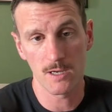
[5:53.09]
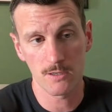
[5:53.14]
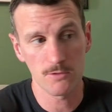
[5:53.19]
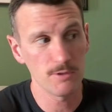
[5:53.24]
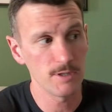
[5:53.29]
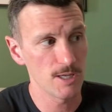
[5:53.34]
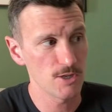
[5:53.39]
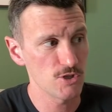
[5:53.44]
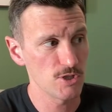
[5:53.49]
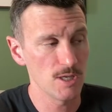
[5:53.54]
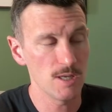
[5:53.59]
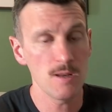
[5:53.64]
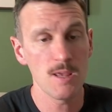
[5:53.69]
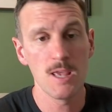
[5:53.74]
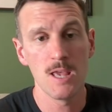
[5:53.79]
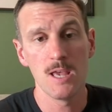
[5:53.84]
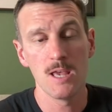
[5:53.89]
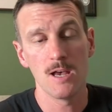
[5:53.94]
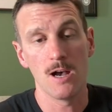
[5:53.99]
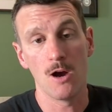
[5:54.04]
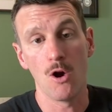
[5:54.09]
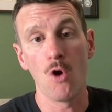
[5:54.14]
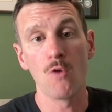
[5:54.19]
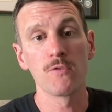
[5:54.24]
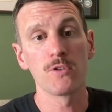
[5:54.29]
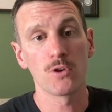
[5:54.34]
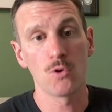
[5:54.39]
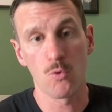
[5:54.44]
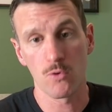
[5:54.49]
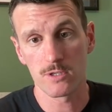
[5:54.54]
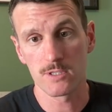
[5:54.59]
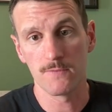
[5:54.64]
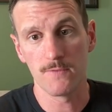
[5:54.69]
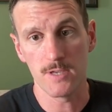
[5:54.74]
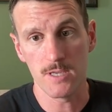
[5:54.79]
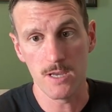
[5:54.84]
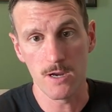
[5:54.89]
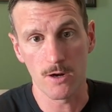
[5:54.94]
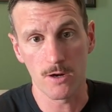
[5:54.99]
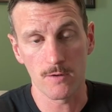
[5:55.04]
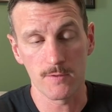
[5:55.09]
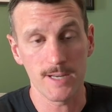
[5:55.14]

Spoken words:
clinician over the course of a year.